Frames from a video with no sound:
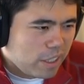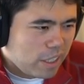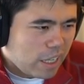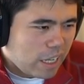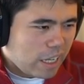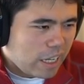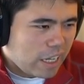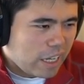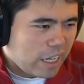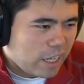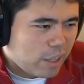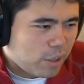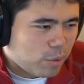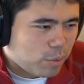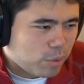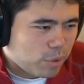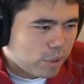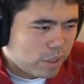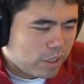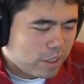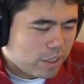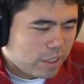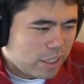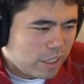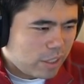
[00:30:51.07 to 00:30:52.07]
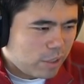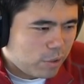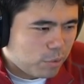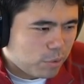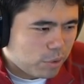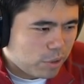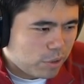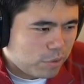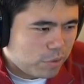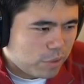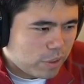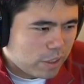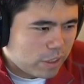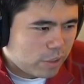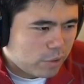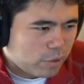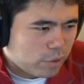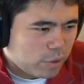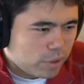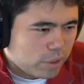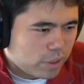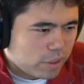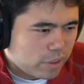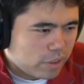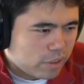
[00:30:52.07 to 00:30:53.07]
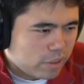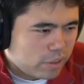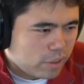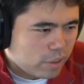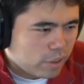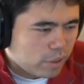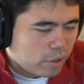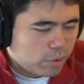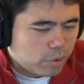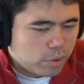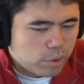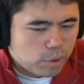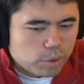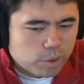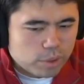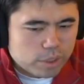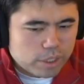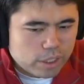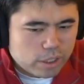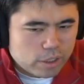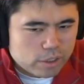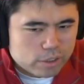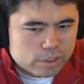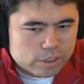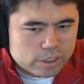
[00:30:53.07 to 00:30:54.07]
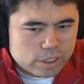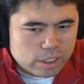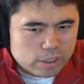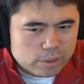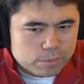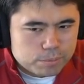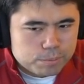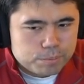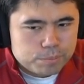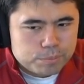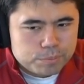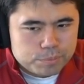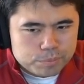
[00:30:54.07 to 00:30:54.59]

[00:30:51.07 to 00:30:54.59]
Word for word: I, I don't really I don't really feel like doing dealing with the whole carousel.